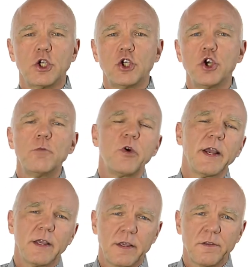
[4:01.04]

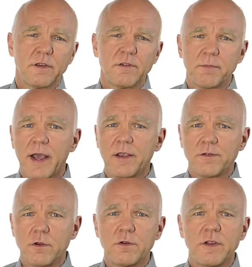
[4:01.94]
Turmeric is a
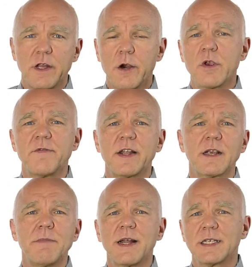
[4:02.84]
spice used in
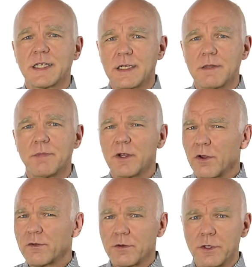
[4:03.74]
Ayurvedic medicine, but
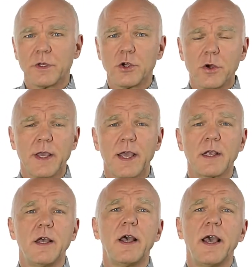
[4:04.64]
also too in cooking,
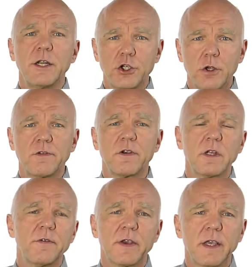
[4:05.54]
and has shown
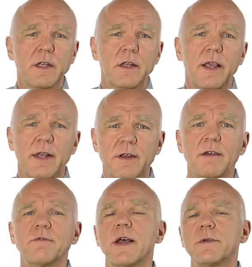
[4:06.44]
significant
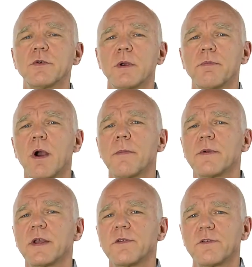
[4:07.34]
anti-inflammatory
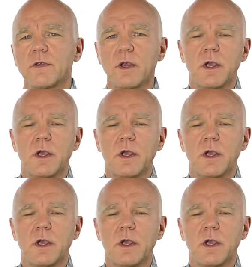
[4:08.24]
properties.